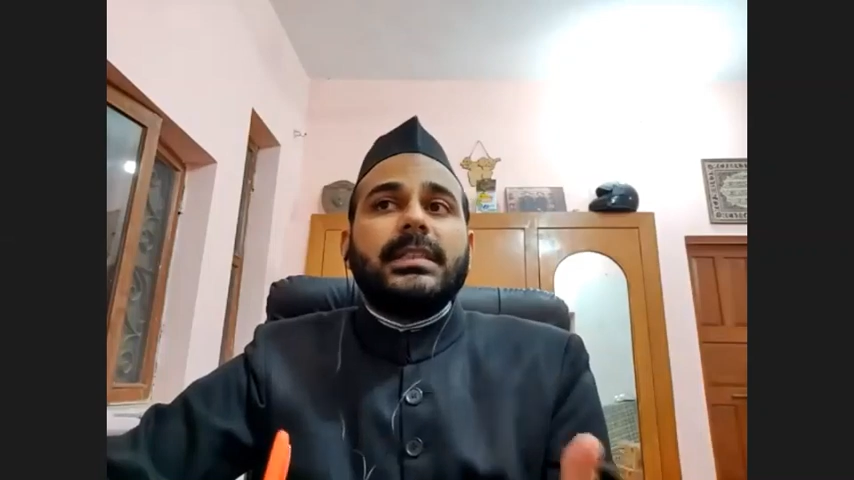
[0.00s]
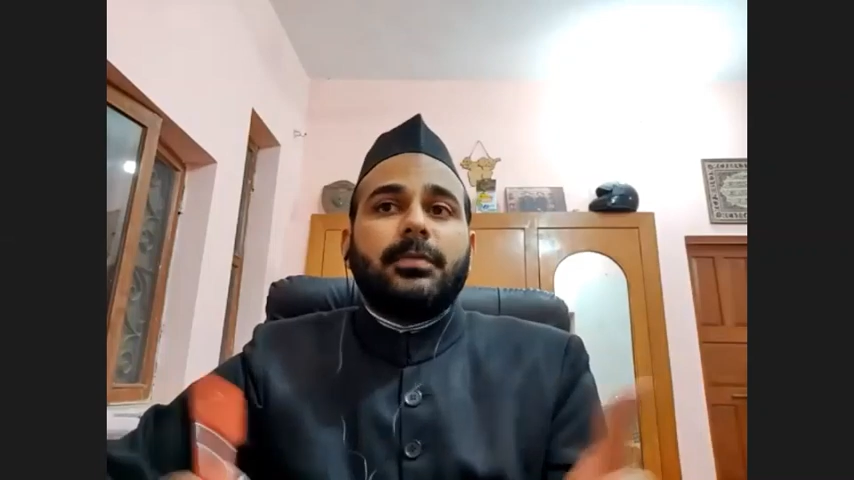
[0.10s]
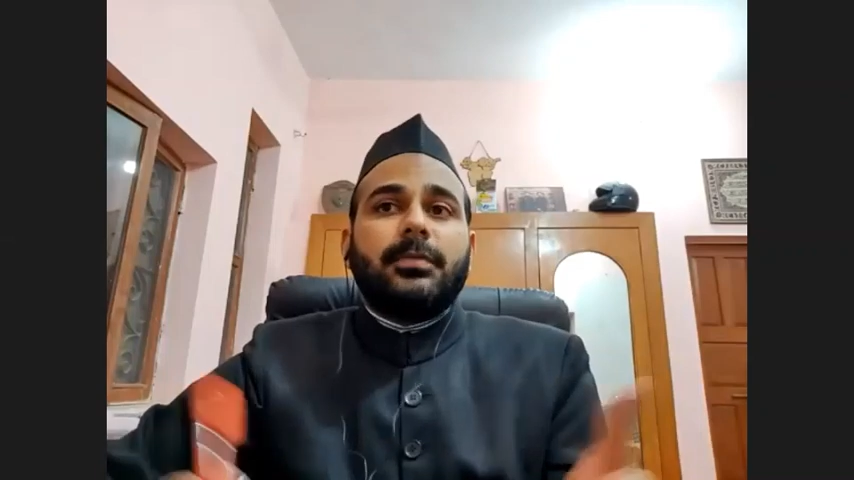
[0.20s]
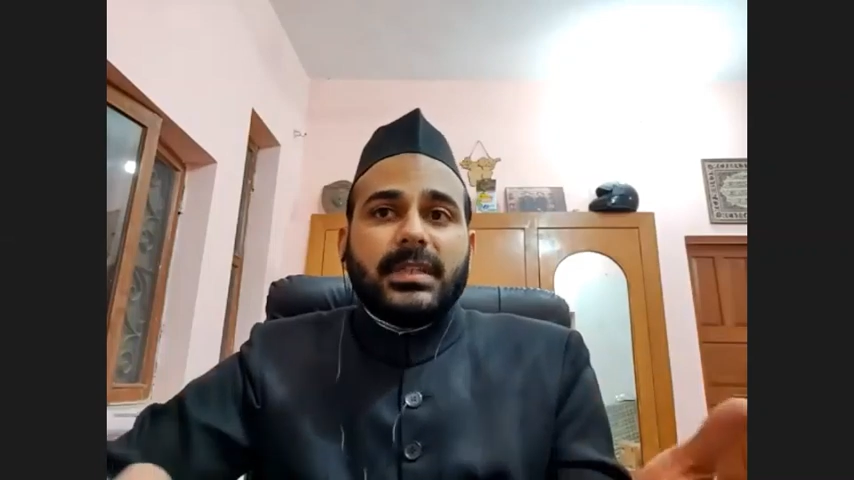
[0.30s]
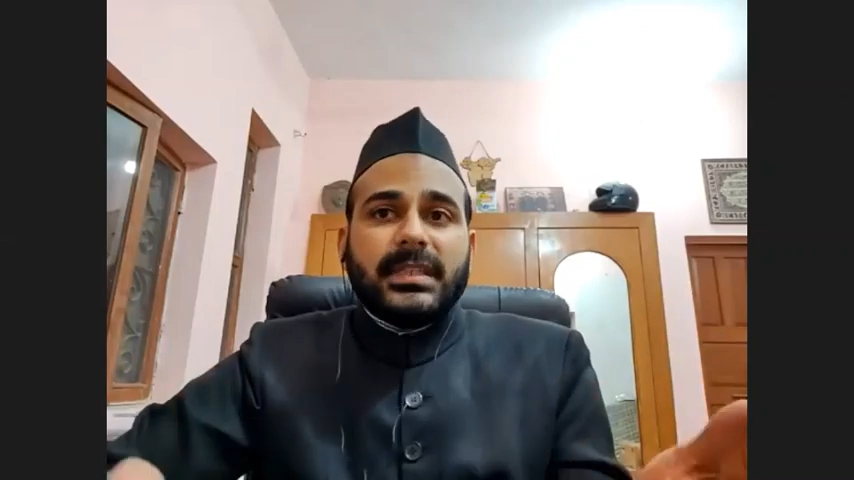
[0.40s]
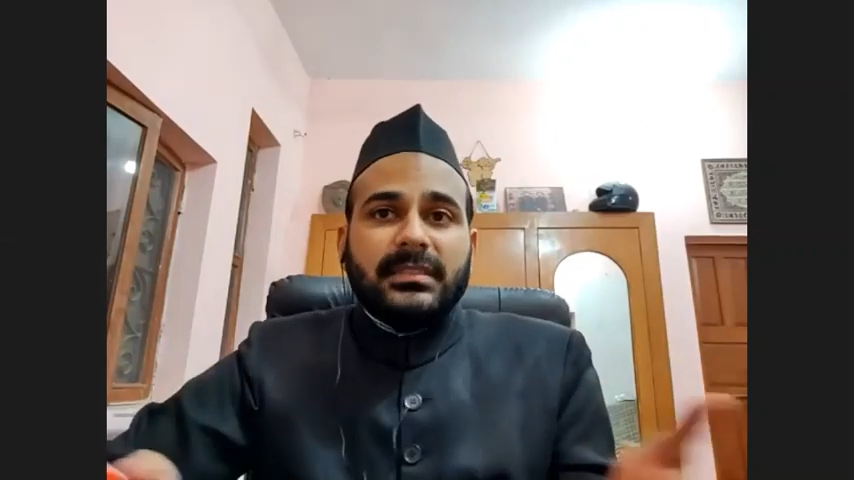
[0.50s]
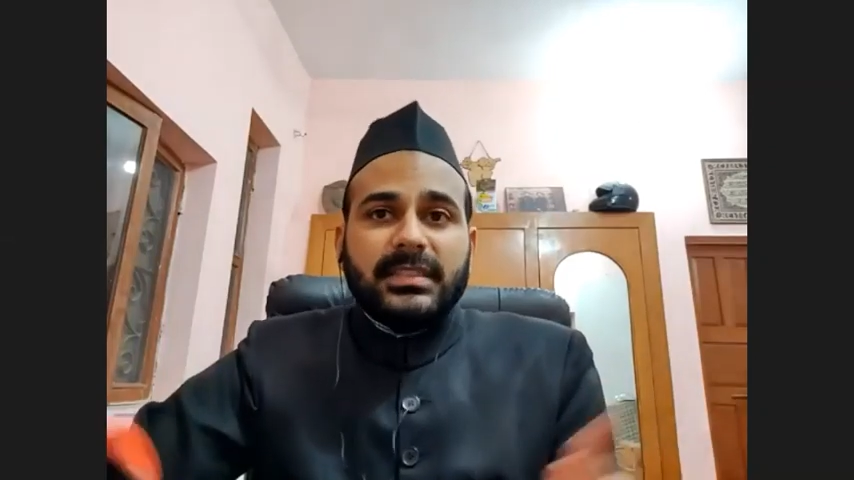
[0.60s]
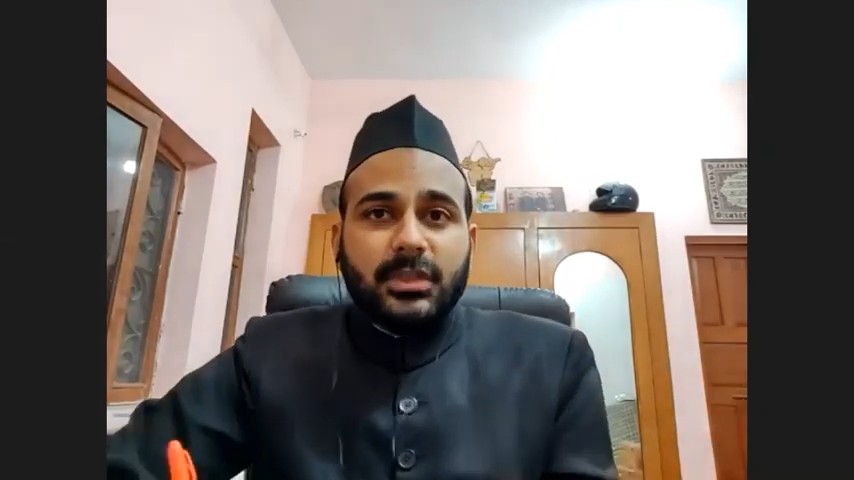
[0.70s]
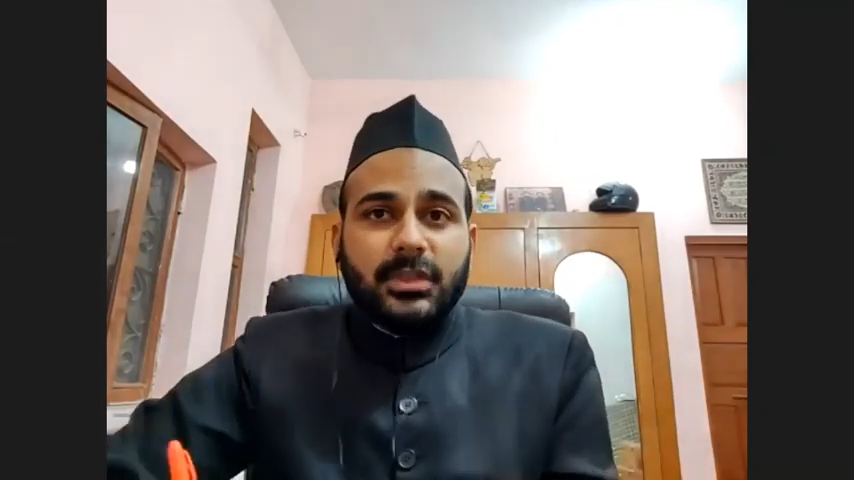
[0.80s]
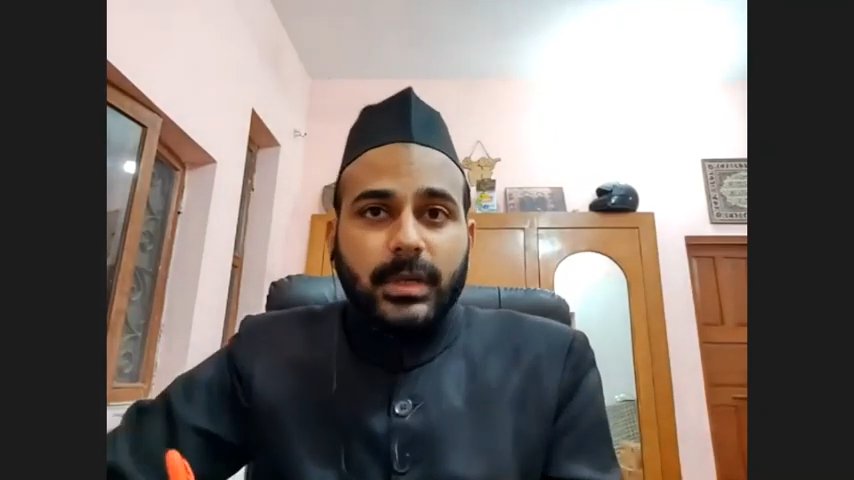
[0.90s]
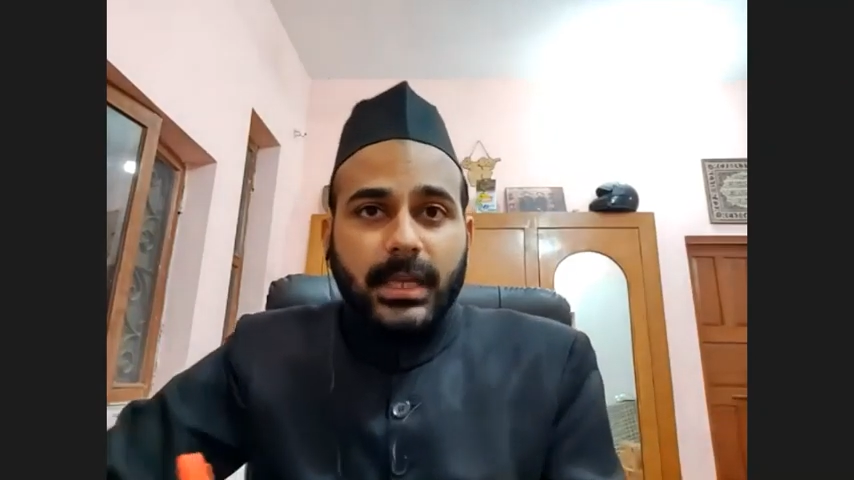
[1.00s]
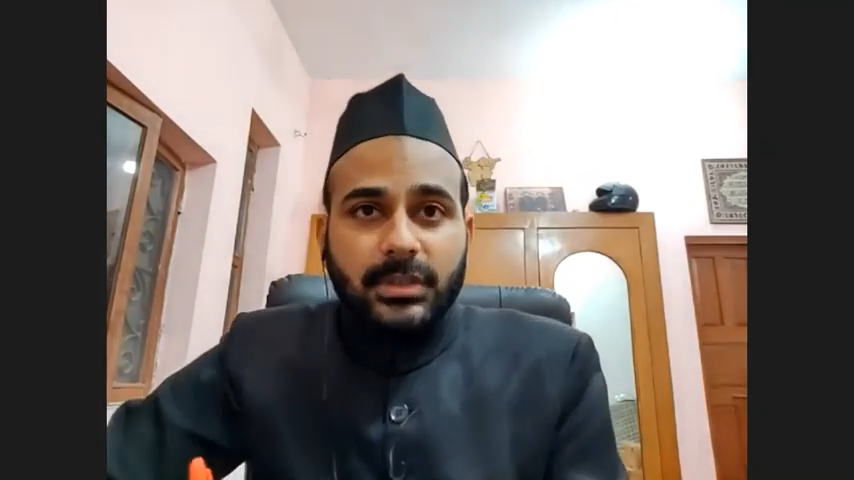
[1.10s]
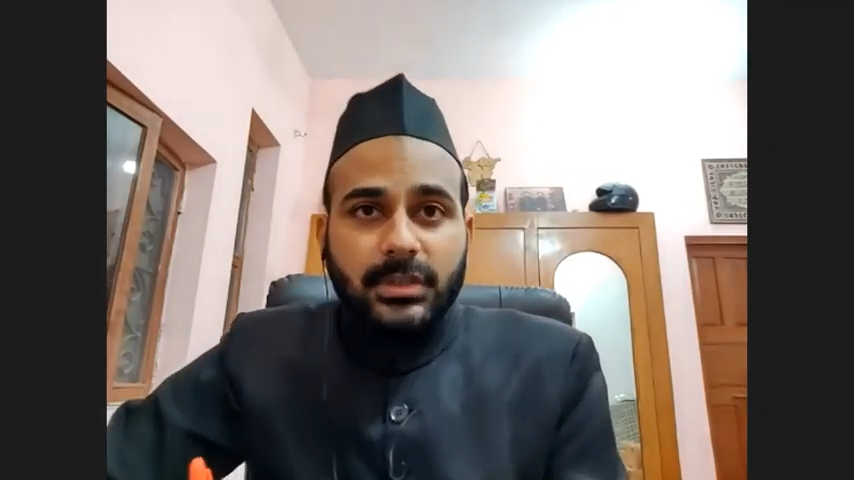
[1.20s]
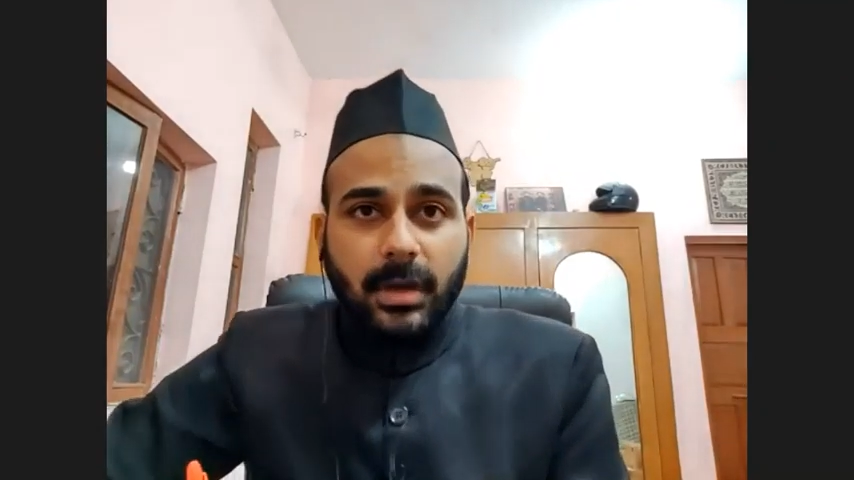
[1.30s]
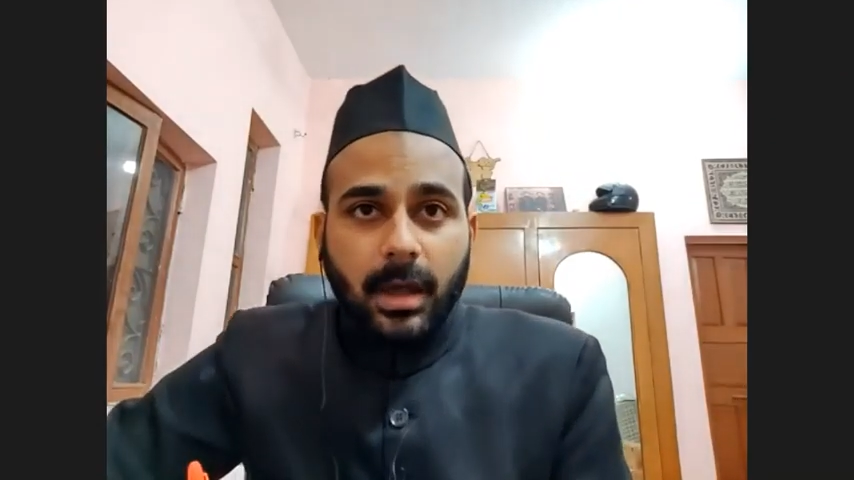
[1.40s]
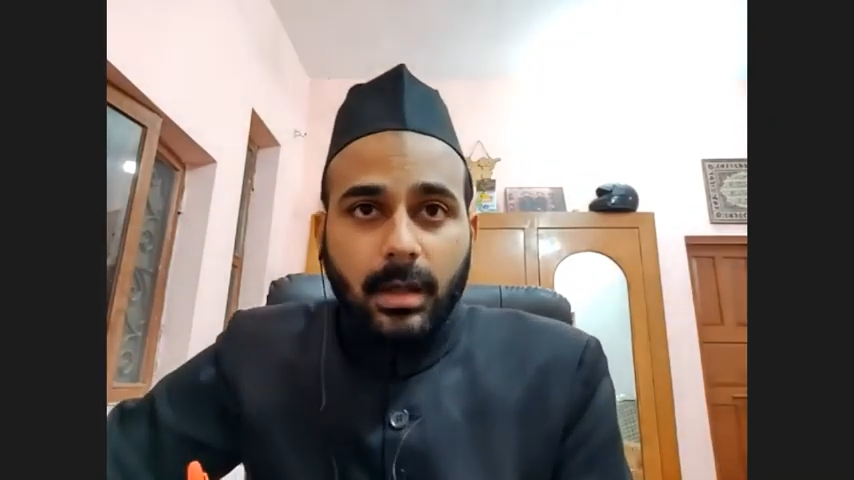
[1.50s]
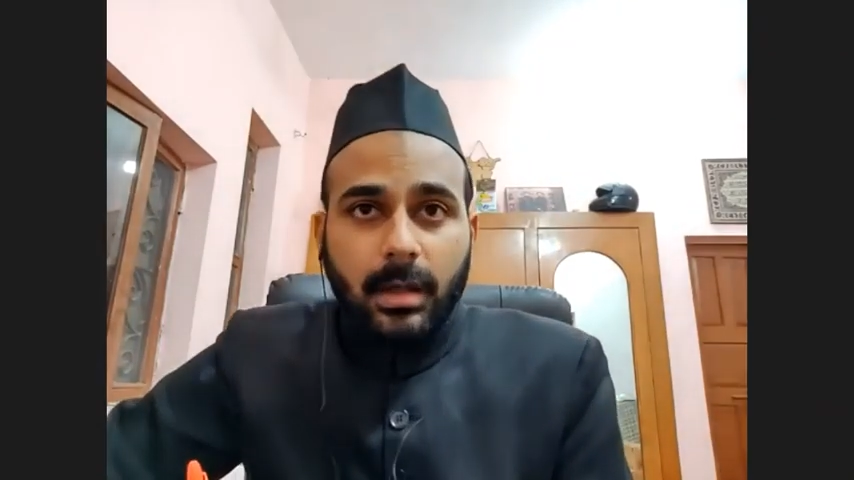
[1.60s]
and 14th century Hijrah,